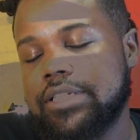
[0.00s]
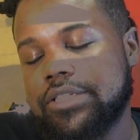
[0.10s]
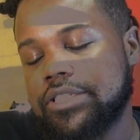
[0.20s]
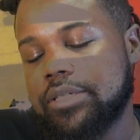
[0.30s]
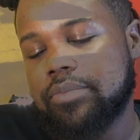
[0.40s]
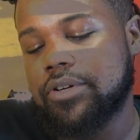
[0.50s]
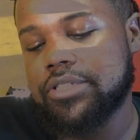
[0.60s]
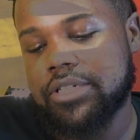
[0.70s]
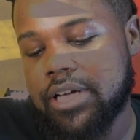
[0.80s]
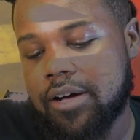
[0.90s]
She
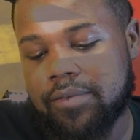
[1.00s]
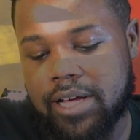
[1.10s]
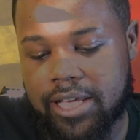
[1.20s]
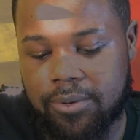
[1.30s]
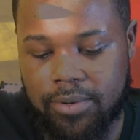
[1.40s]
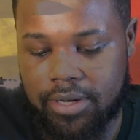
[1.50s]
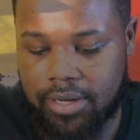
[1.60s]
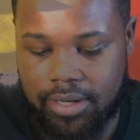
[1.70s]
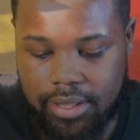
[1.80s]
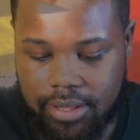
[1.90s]
brushed it off like it
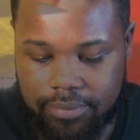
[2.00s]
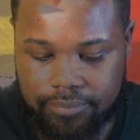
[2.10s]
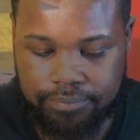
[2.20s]
wasn't nothing.